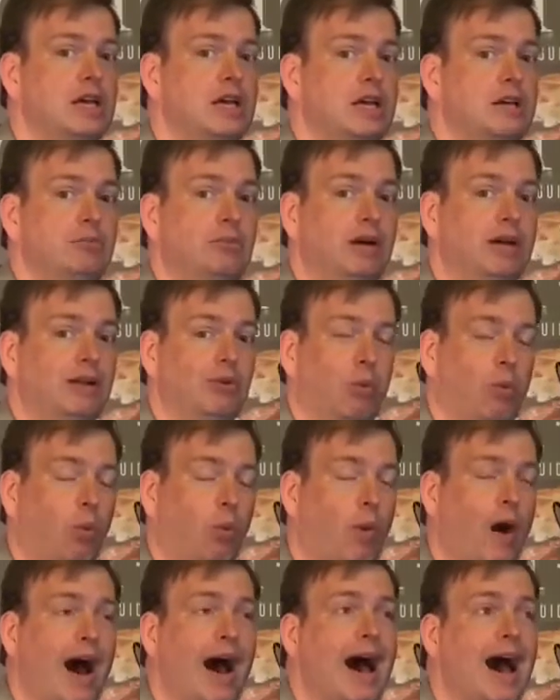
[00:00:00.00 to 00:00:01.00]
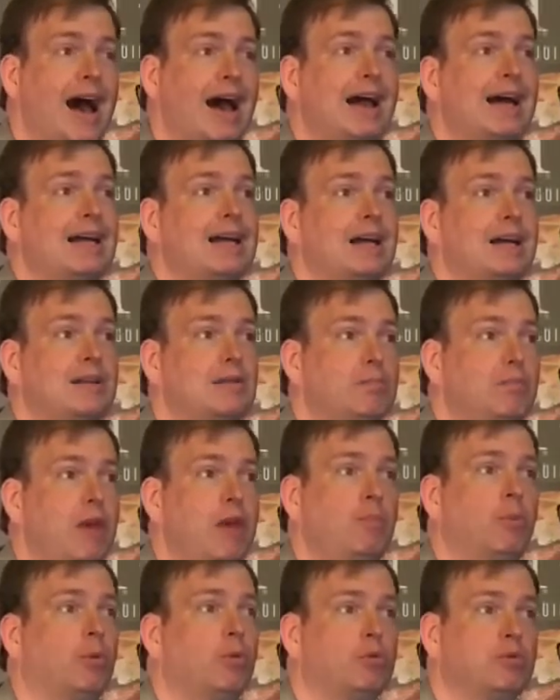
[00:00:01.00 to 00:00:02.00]
but why
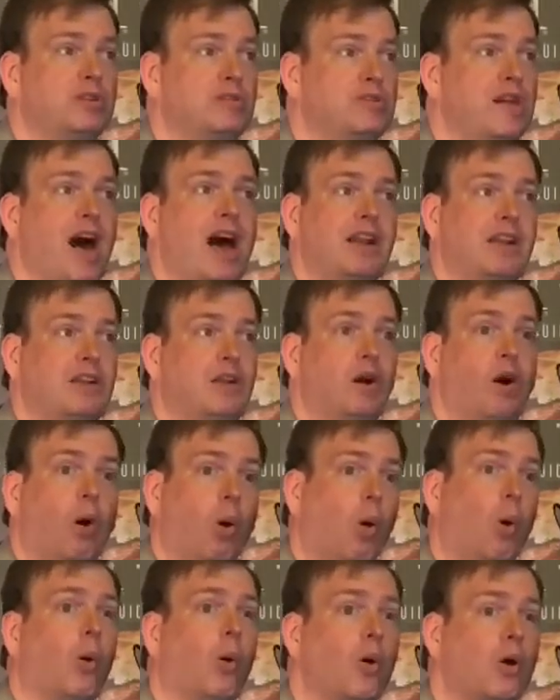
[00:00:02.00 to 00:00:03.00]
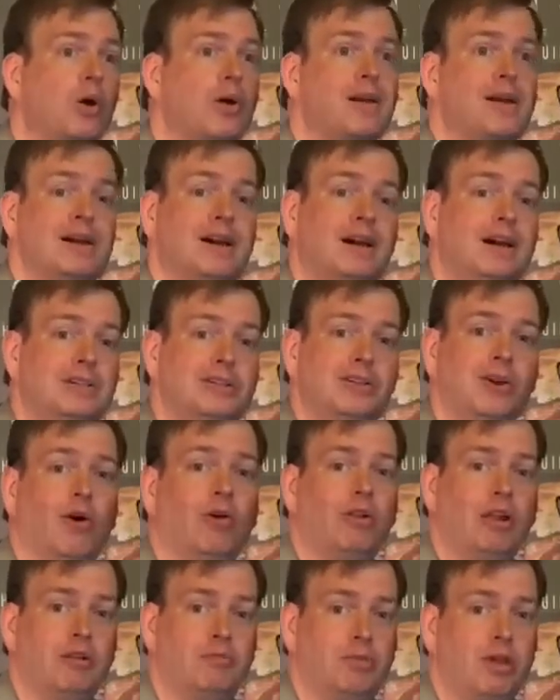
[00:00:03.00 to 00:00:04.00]
people decided to hoard
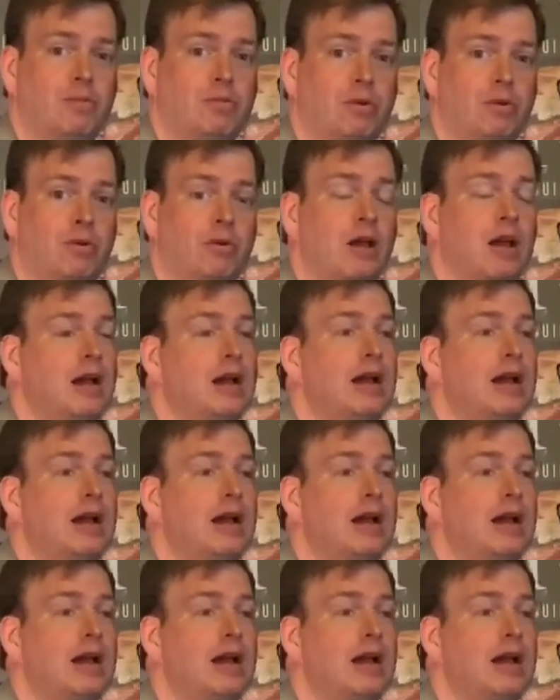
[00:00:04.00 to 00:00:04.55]
toilet paper,